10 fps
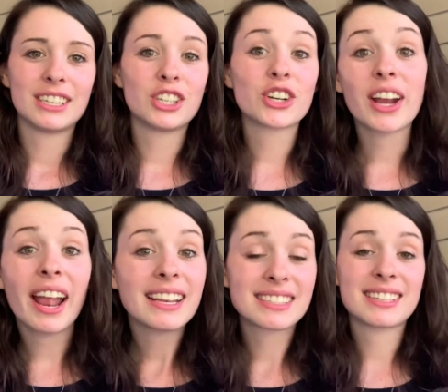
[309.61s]

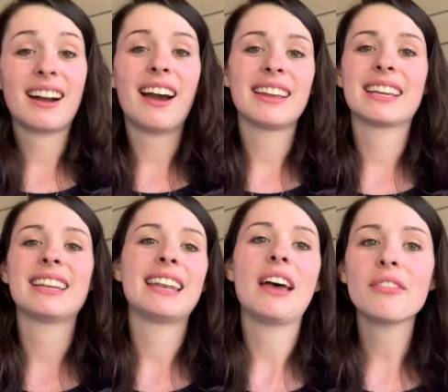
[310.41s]
gray sky
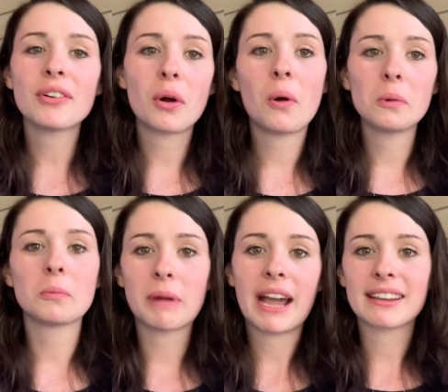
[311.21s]
can never hold
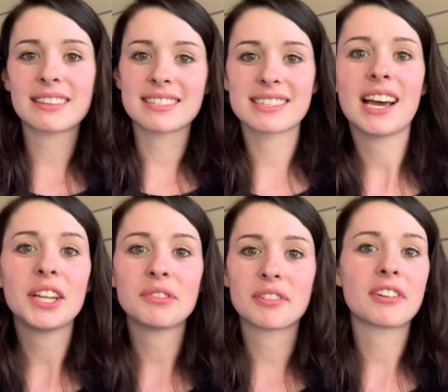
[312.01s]
back the
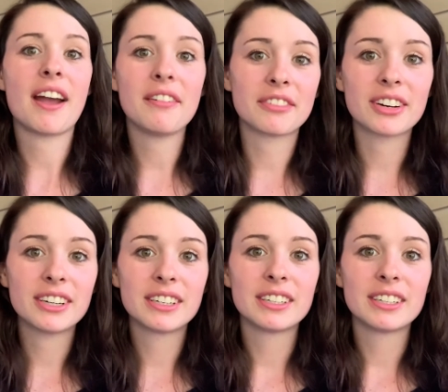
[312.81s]
sun forever.